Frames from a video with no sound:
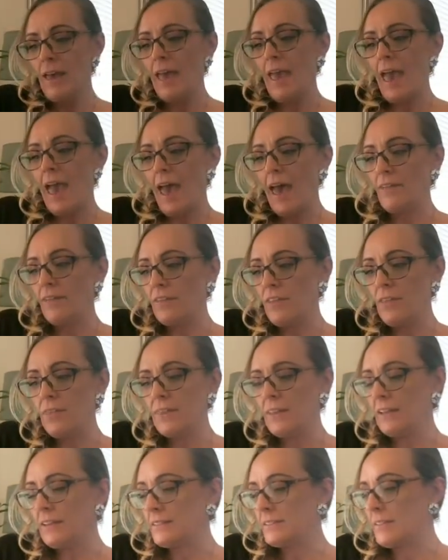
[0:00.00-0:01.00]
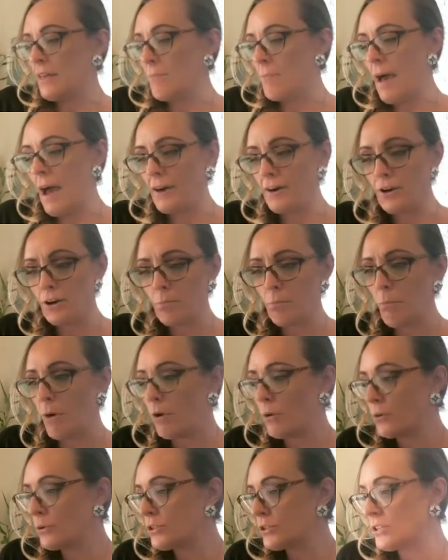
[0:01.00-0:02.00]
and the things that mattered
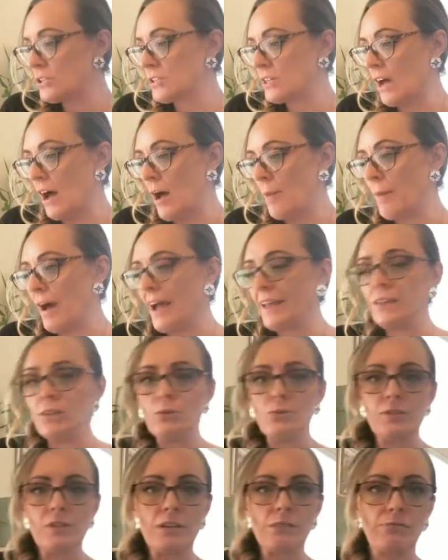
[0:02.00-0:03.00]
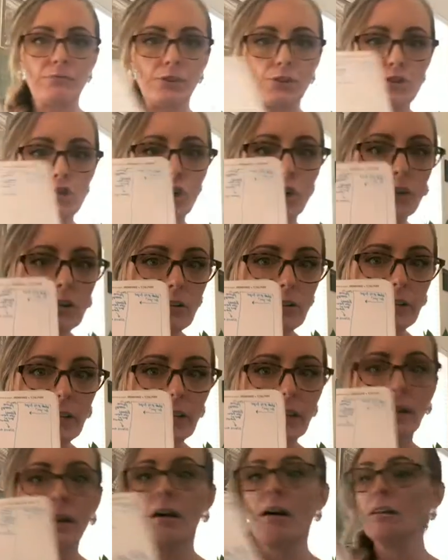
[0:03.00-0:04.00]
most. I use it for
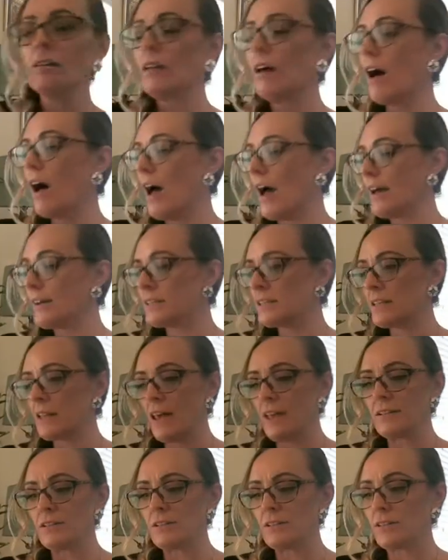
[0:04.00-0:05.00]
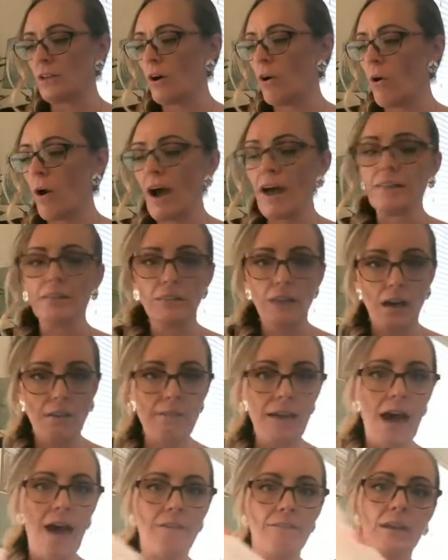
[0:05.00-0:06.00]
journaling a lot, and so I love
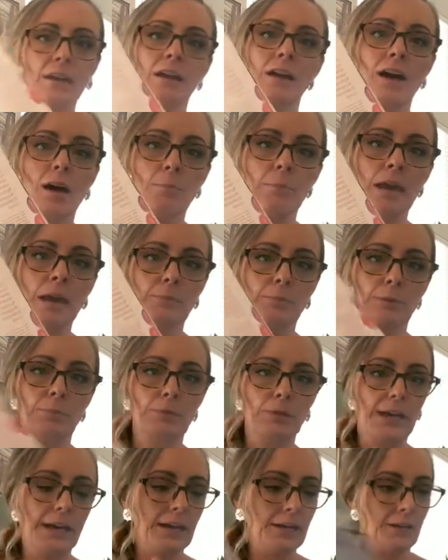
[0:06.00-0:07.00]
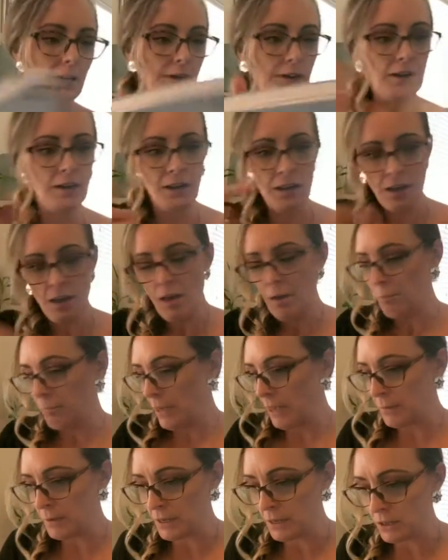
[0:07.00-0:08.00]
having a paper planner.
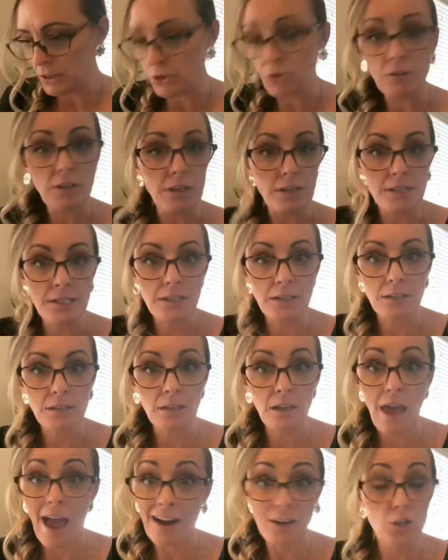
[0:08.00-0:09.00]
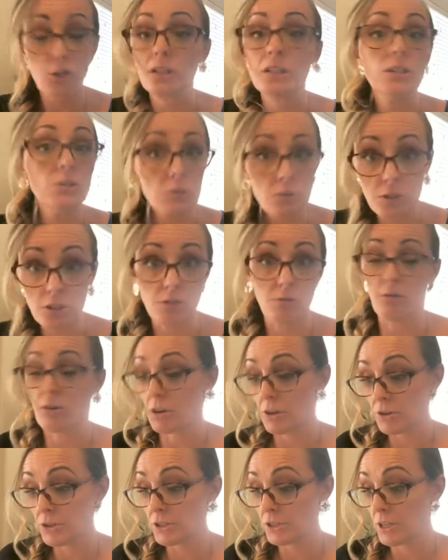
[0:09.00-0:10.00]
Maybe you need to actually use
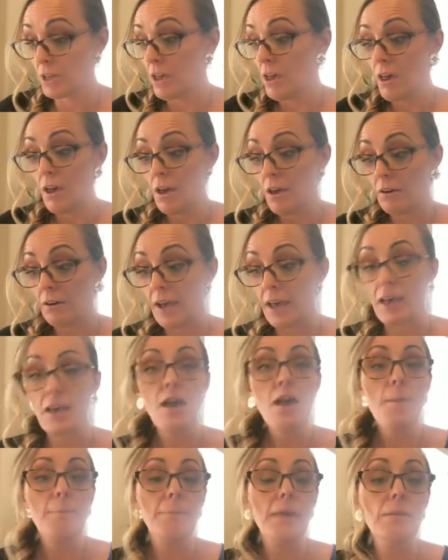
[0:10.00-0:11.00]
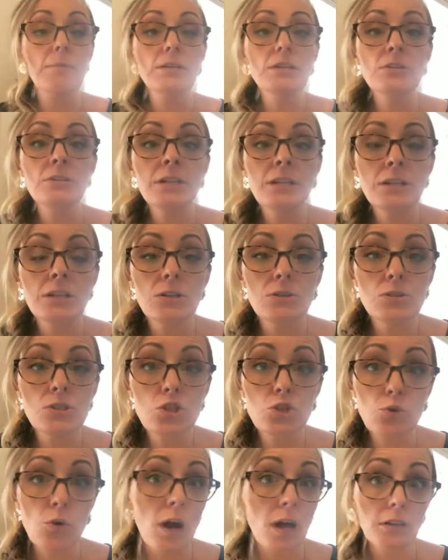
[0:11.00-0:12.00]
yours, right? Maybe you need to use
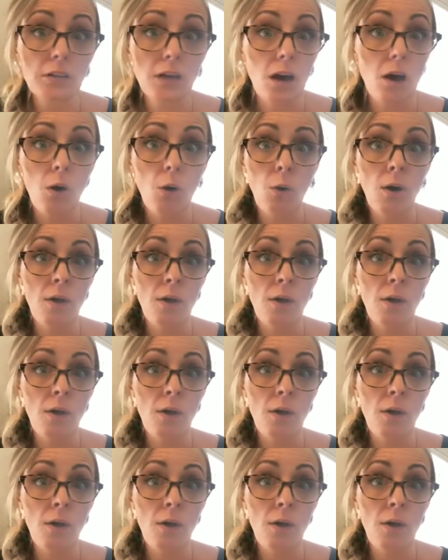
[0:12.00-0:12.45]
Trello.